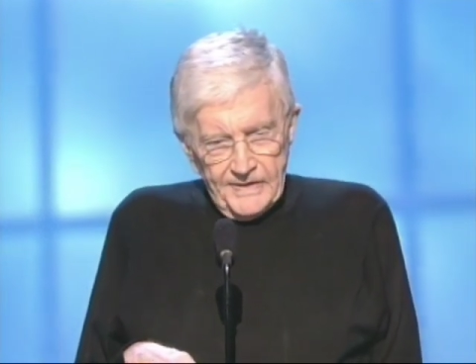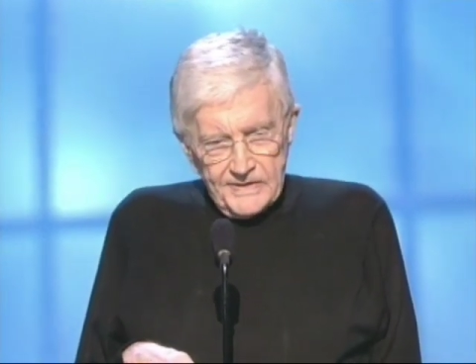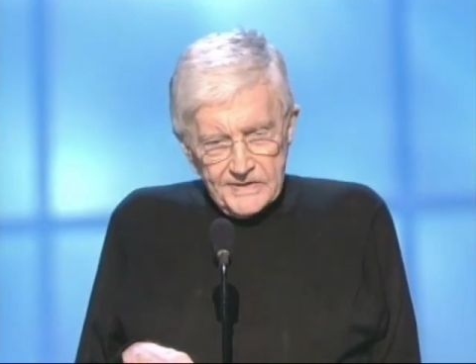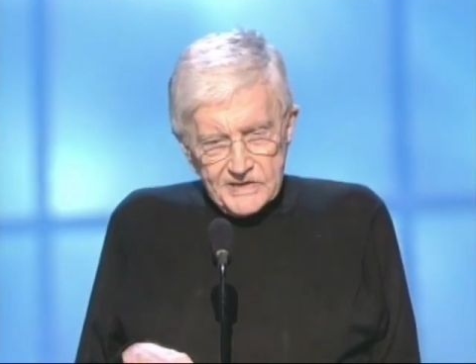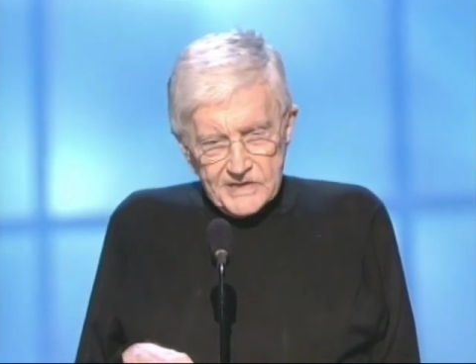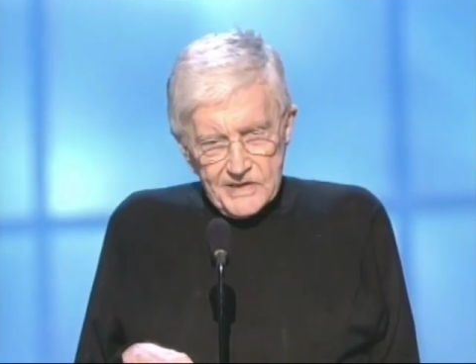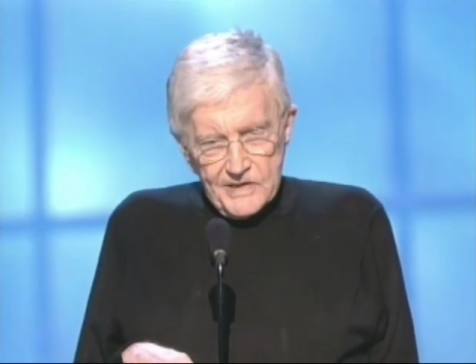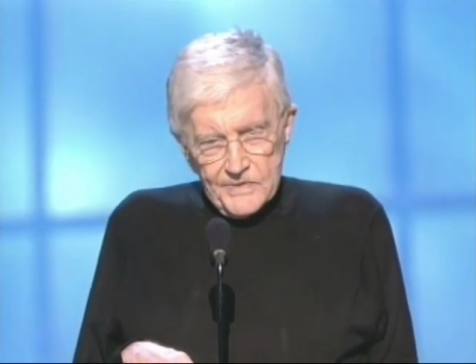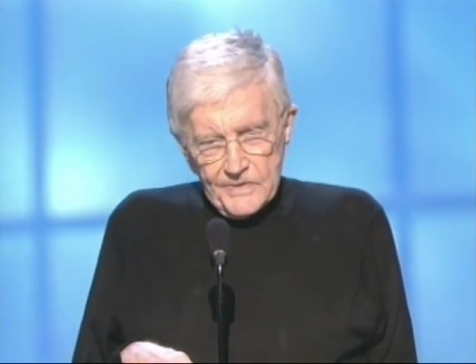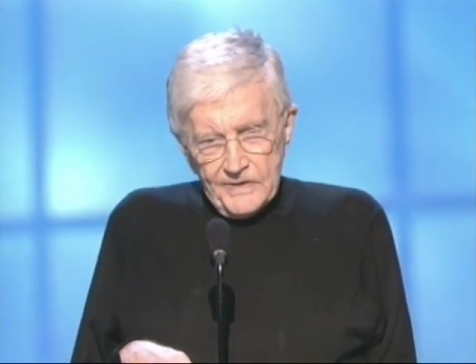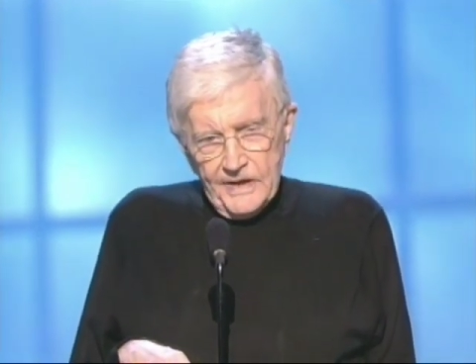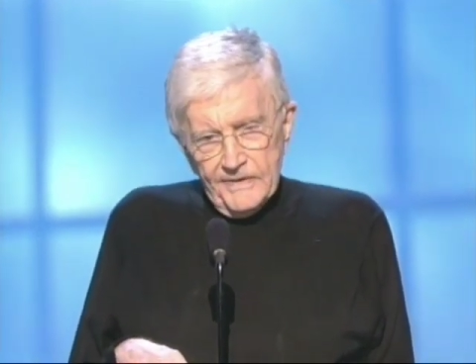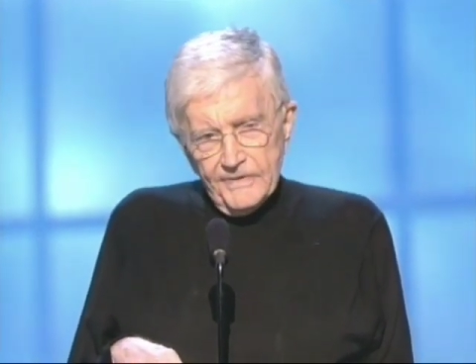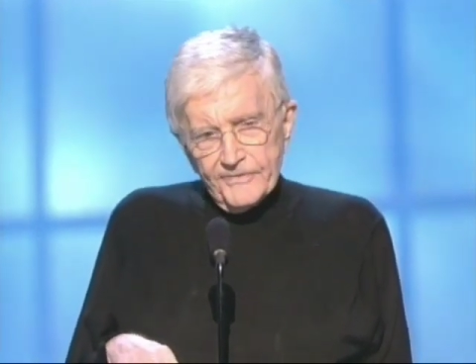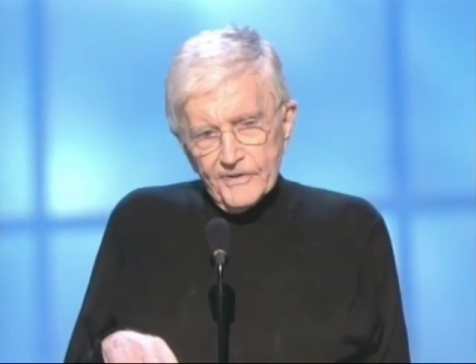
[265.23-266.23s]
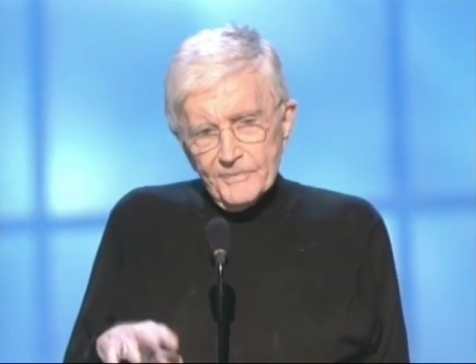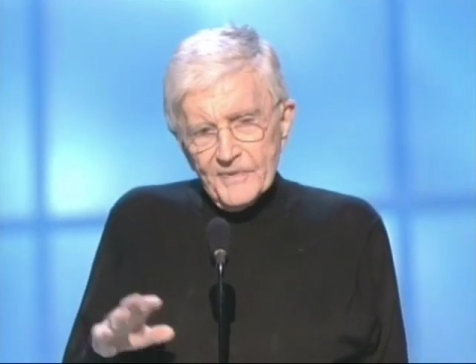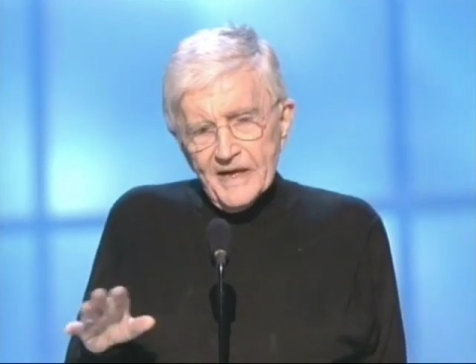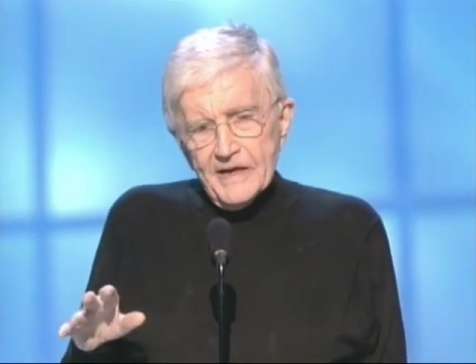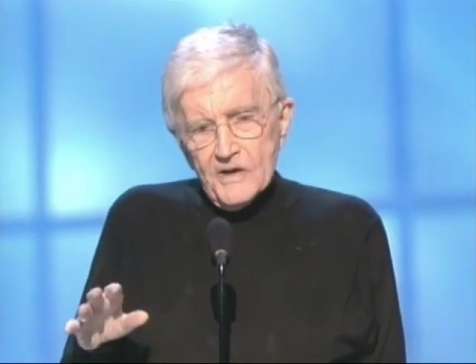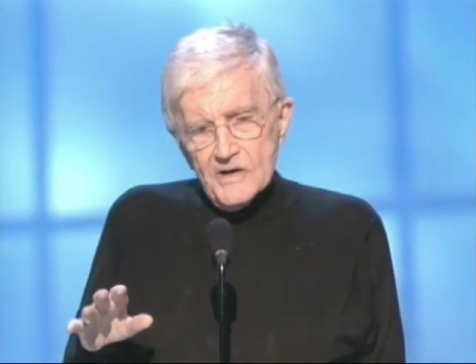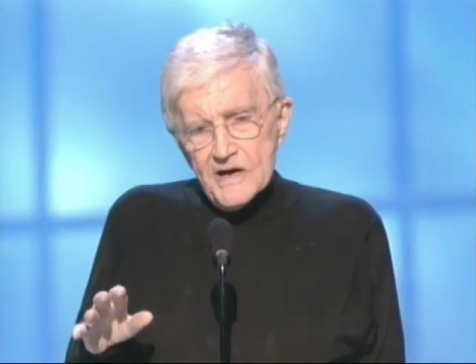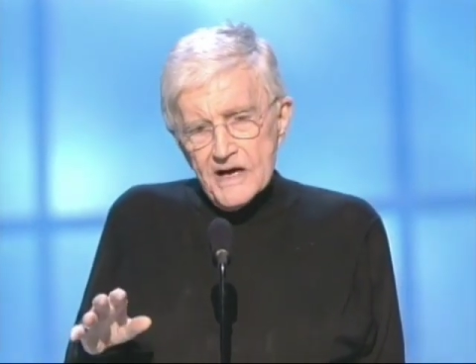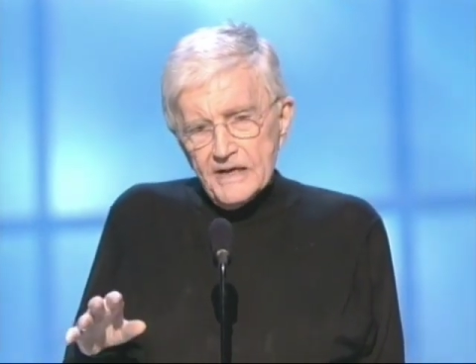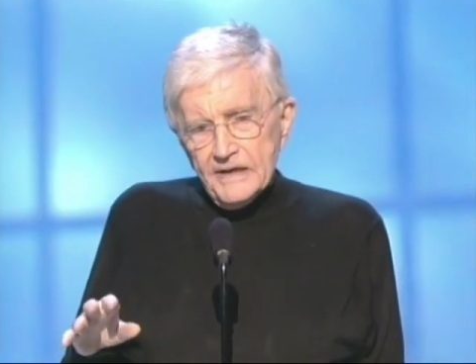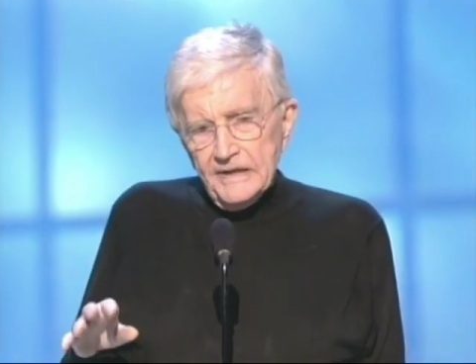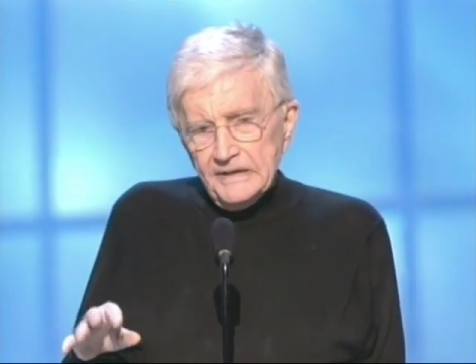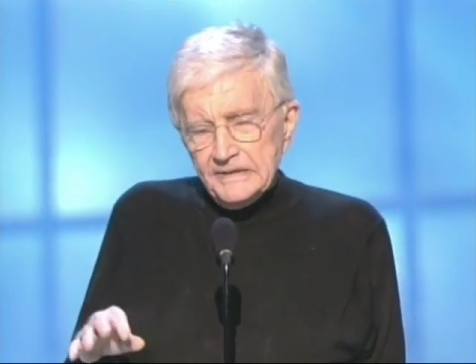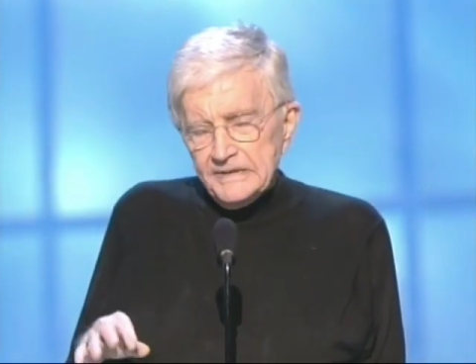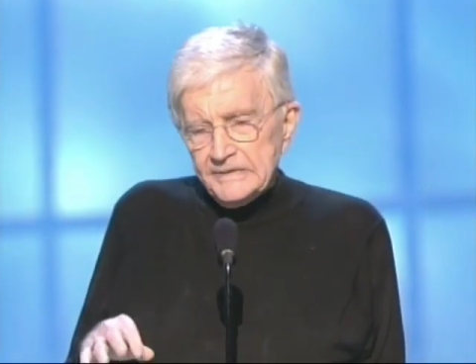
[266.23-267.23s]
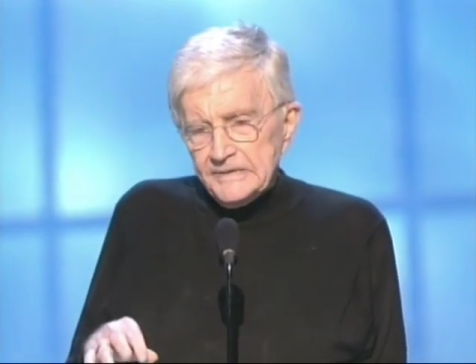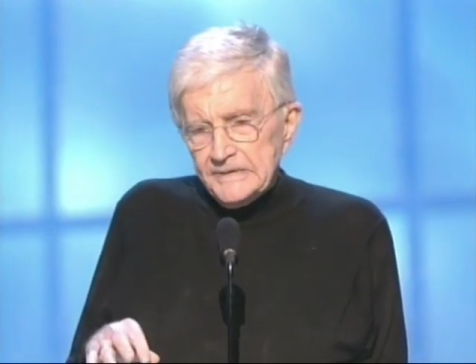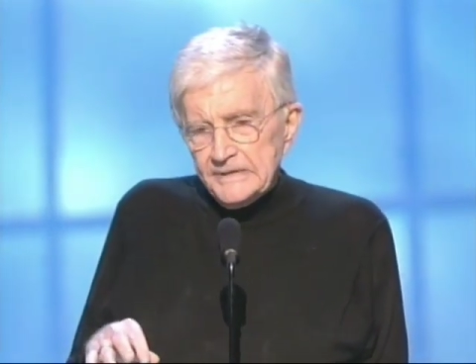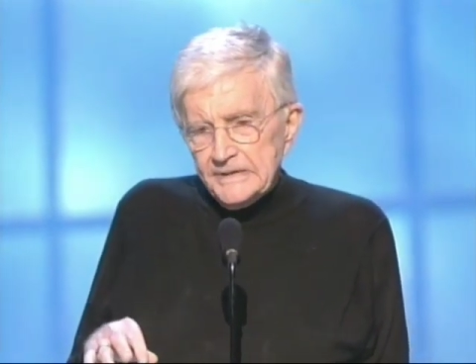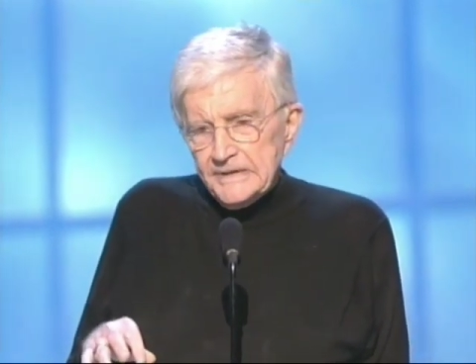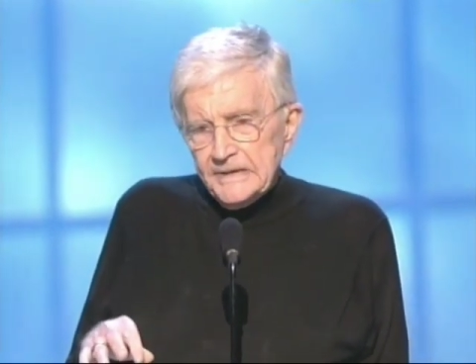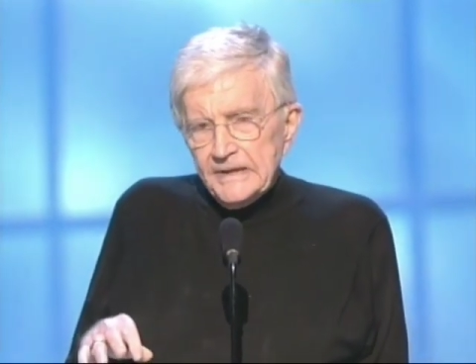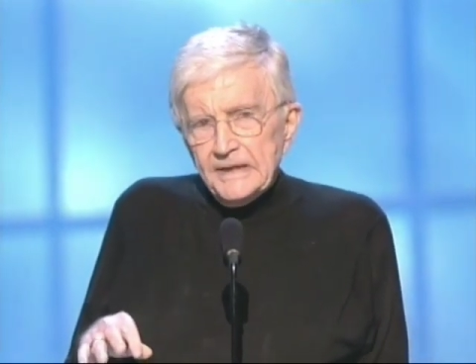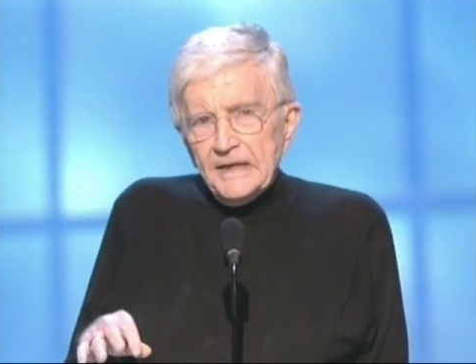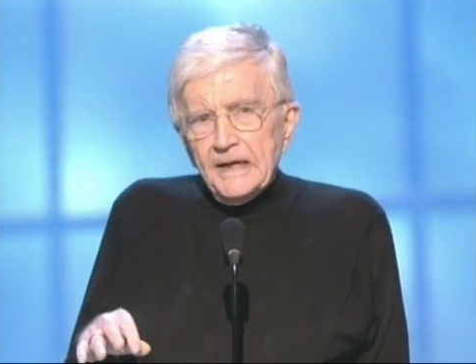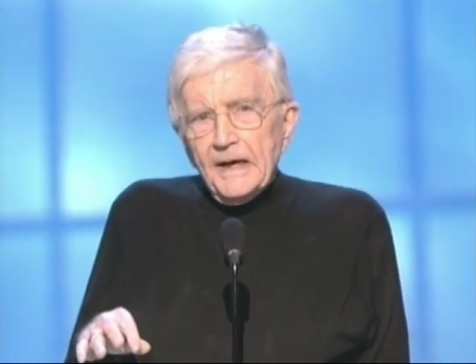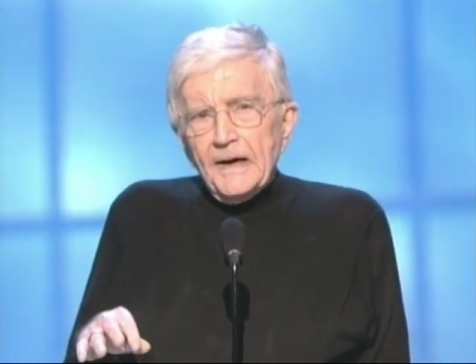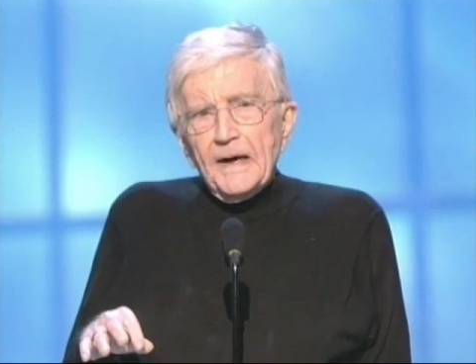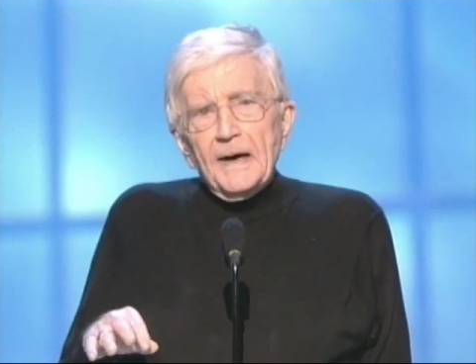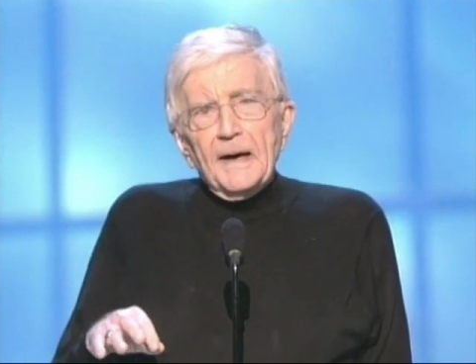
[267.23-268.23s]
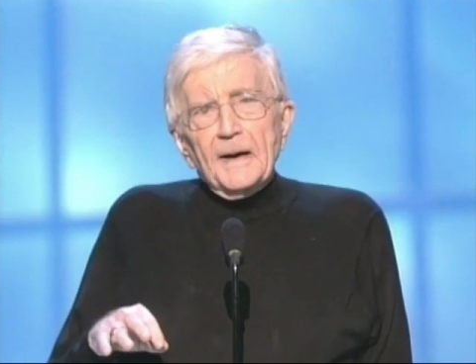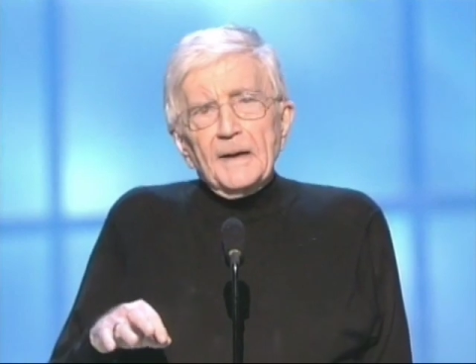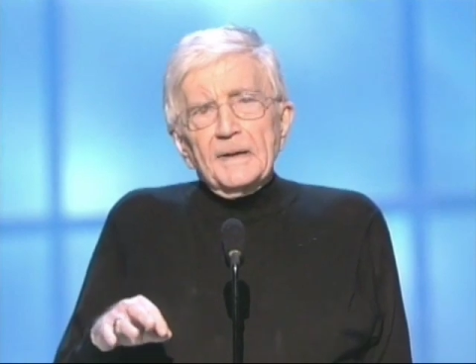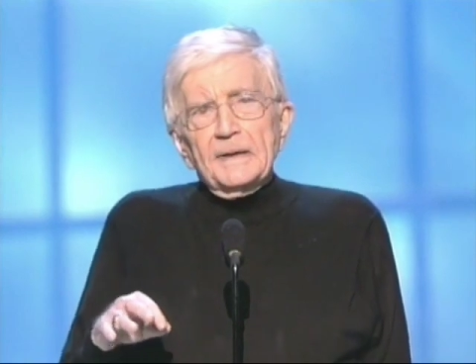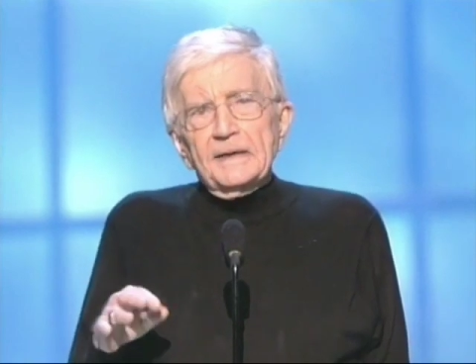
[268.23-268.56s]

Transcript: so from then on, uh,